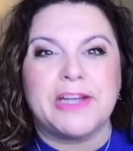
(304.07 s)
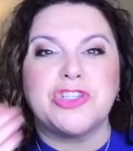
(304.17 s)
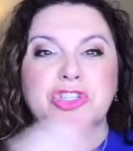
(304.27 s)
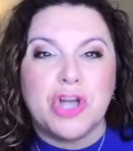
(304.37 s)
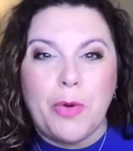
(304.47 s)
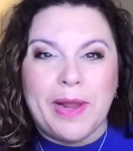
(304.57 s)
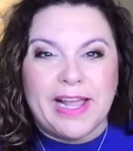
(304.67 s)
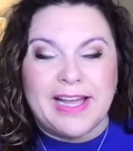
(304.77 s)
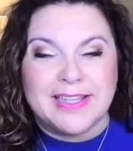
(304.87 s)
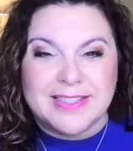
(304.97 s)
by
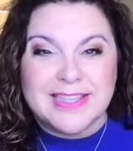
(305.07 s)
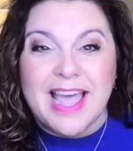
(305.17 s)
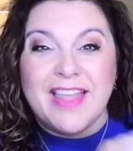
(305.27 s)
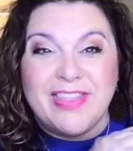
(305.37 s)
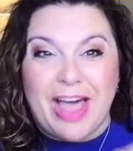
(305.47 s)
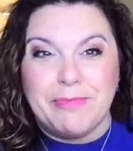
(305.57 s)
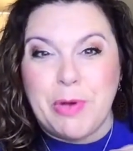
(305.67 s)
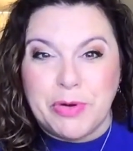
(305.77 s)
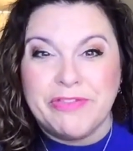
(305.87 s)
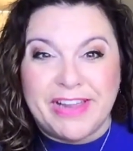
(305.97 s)
showing us that
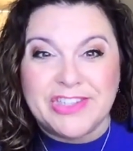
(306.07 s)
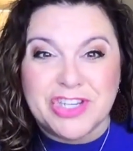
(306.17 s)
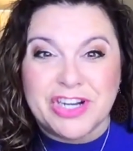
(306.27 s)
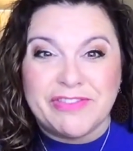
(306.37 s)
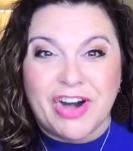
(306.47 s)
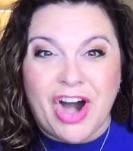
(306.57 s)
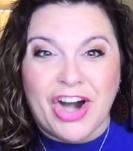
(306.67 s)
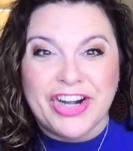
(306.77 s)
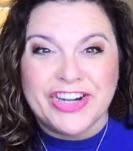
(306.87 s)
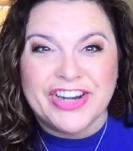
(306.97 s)
motivation of our
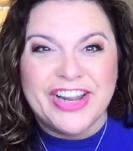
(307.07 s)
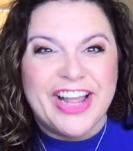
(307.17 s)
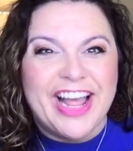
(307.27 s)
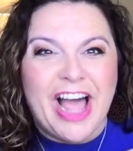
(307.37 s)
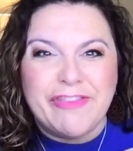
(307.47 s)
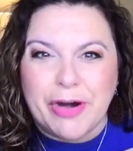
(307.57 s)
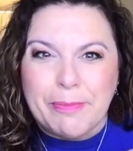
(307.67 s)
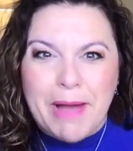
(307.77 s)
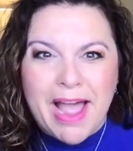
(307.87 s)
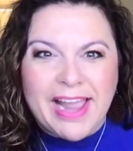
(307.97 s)
heart, of
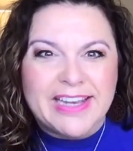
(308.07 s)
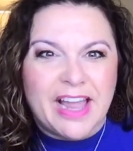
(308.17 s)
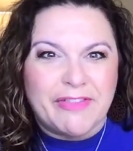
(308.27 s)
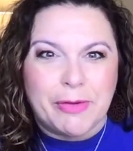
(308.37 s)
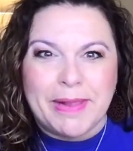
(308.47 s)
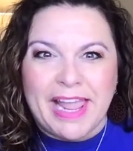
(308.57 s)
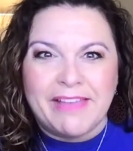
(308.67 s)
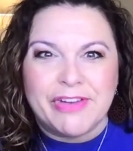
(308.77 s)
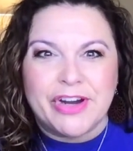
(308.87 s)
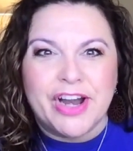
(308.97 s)
our mind, of our
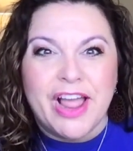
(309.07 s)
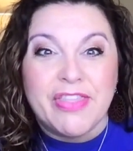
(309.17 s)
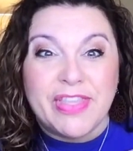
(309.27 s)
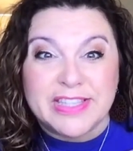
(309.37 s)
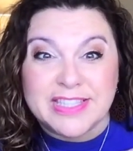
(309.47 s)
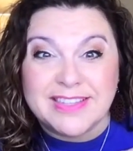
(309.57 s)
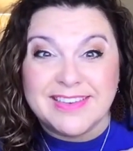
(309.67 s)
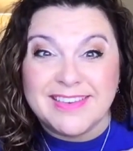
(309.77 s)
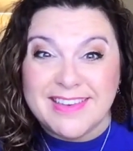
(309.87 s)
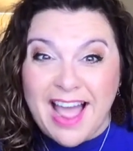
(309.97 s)
behavior that's
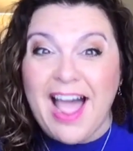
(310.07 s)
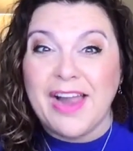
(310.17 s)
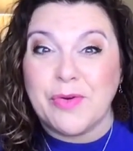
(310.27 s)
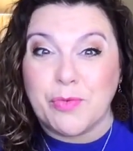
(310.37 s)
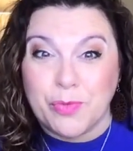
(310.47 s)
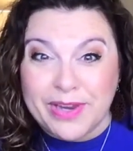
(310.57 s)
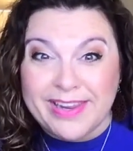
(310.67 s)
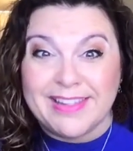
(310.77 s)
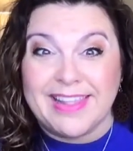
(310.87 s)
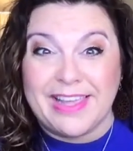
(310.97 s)
not
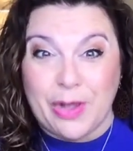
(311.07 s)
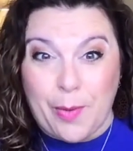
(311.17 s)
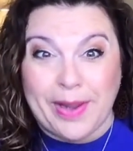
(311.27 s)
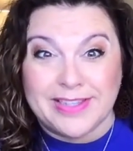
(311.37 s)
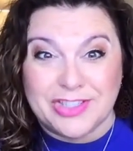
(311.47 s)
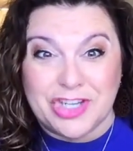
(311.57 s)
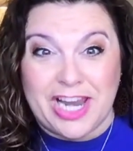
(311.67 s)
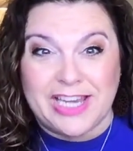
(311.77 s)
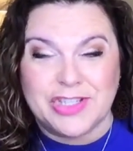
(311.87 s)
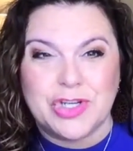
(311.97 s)
really going to
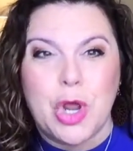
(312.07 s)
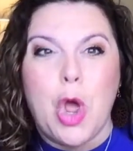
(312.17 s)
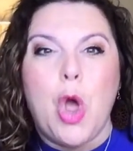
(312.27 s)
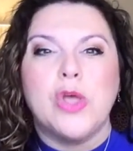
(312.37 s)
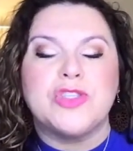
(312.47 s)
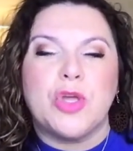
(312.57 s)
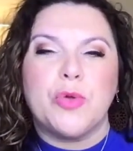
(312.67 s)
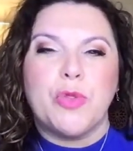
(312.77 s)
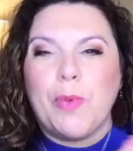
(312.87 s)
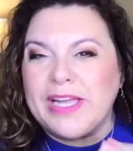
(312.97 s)
change.
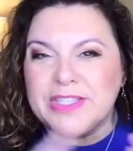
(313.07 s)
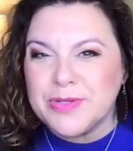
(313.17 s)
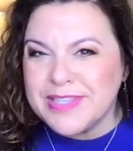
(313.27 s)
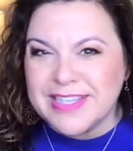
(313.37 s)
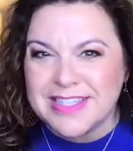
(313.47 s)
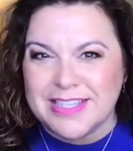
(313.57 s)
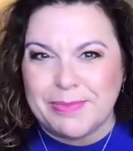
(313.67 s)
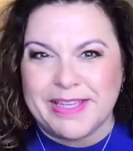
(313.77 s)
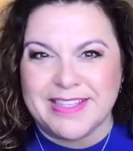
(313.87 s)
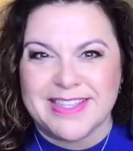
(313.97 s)
So the way Suzanne
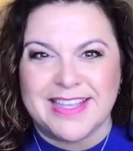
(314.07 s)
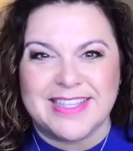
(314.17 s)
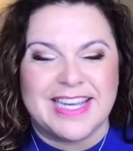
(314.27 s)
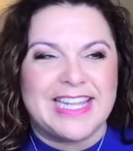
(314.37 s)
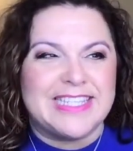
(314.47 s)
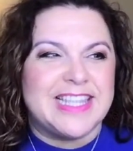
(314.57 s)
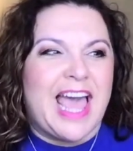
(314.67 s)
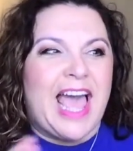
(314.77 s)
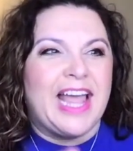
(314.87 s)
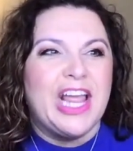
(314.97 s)
Stabile says it is
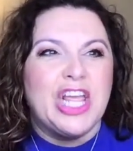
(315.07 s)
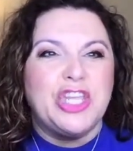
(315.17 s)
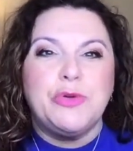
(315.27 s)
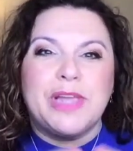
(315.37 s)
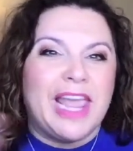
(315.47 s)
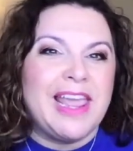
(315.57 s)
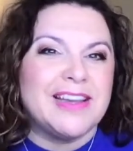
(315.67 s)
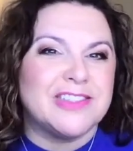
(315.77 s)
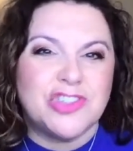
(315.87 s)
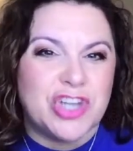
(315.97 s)
that you
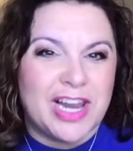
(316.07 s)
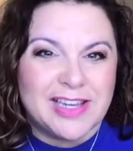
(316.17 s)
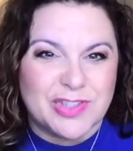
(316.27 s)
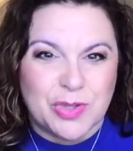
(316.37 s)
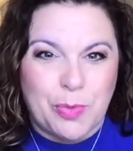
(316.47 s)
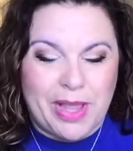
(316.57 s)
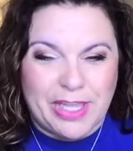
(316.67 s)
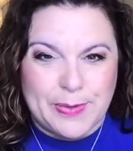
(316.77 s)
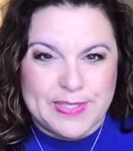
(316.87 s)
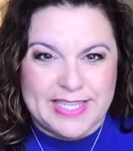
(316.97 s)
can't change the way
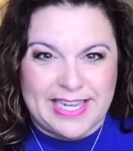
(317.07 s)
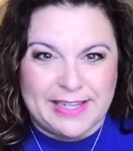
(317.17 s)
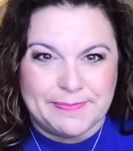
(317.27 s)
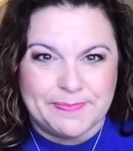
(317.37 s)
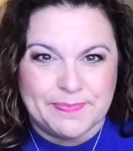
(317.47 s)
you see.